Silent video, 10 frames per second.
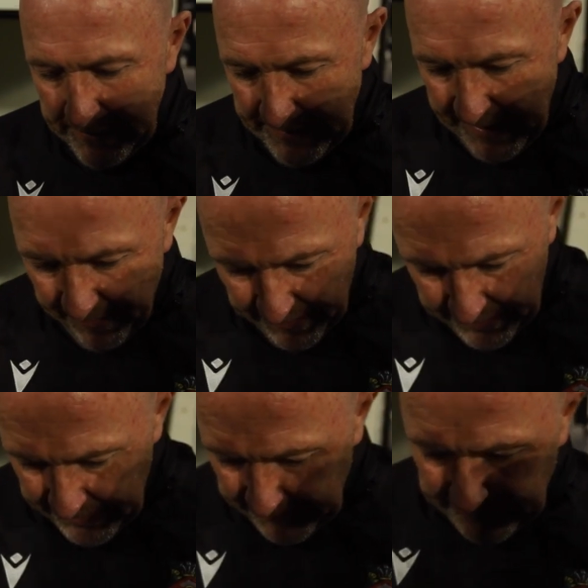Yeah,
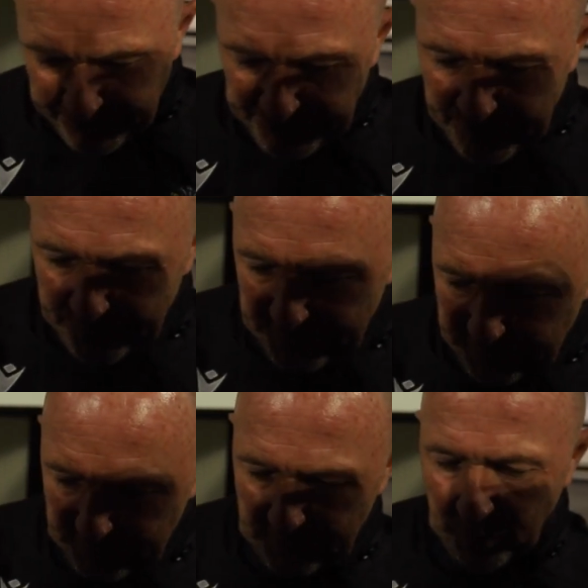I think that
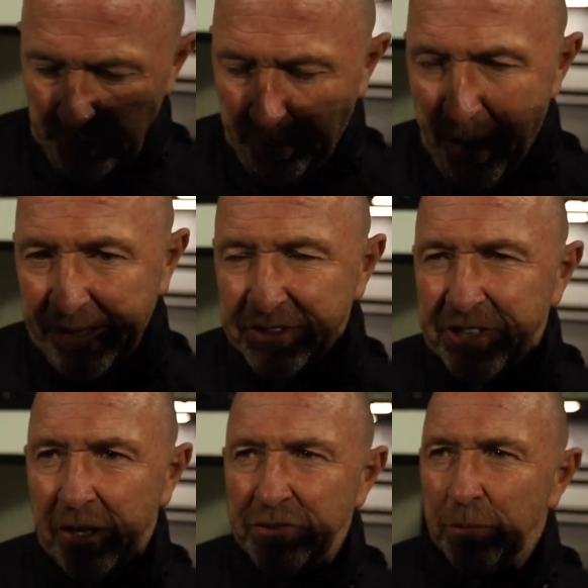we pride
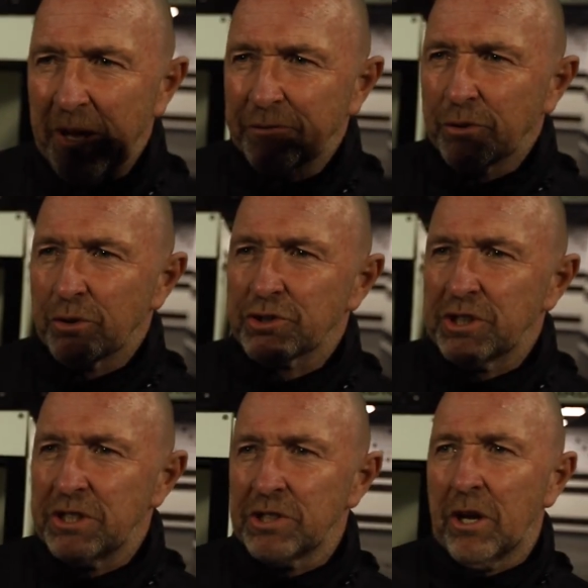ourselves, and we have done all
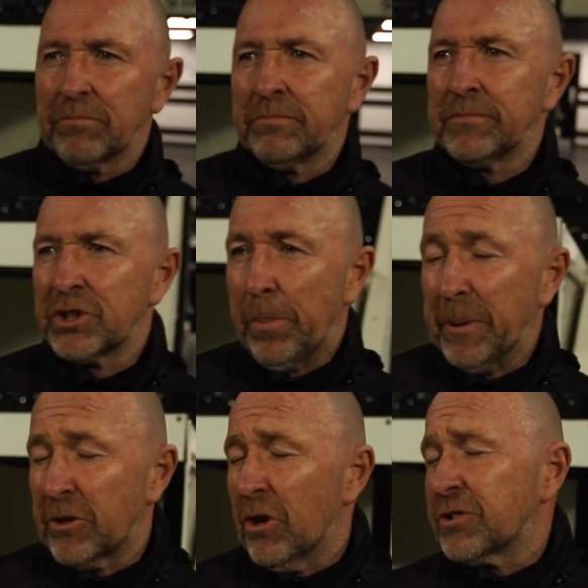season, on
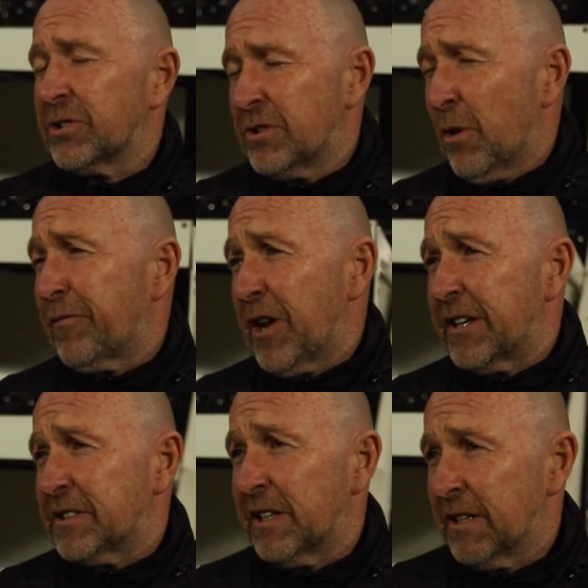stopping crosses, no free
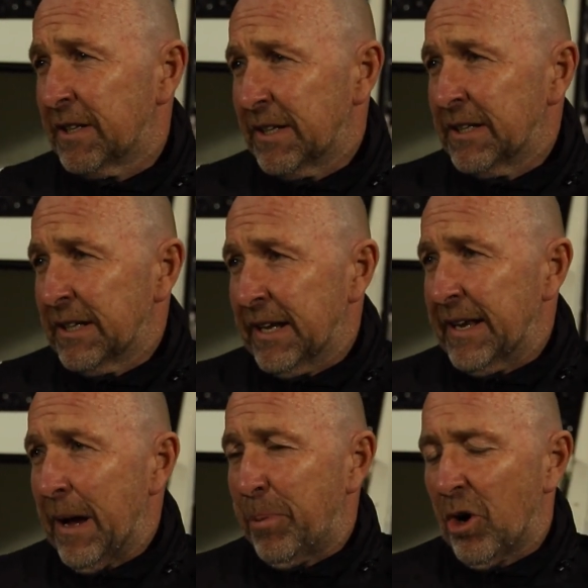headers in
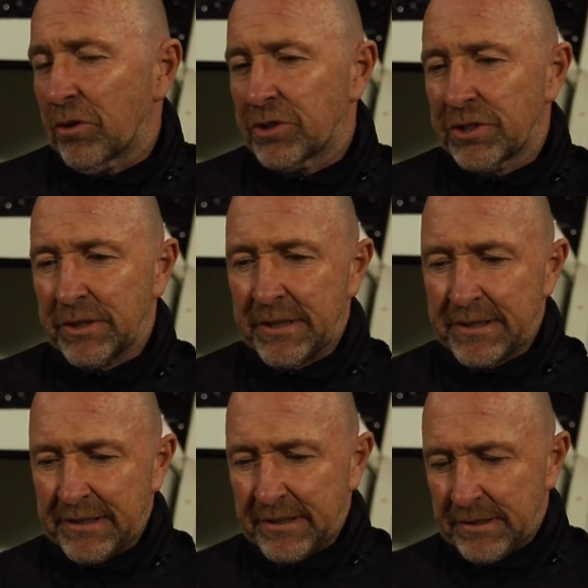our box, and I
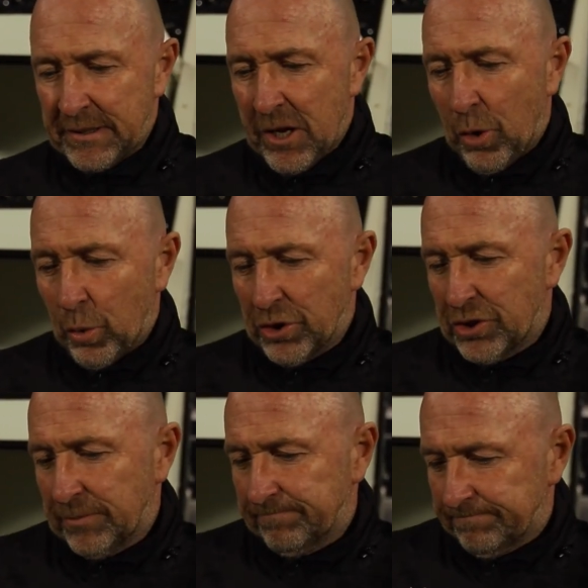think that the goal
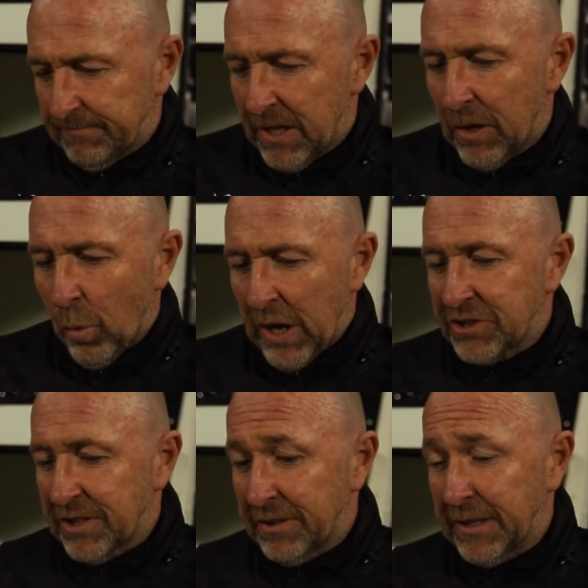was,
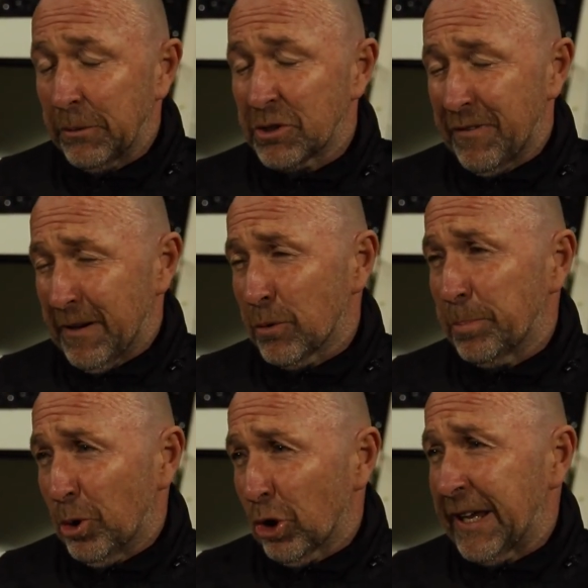whilst I think it was a very good ball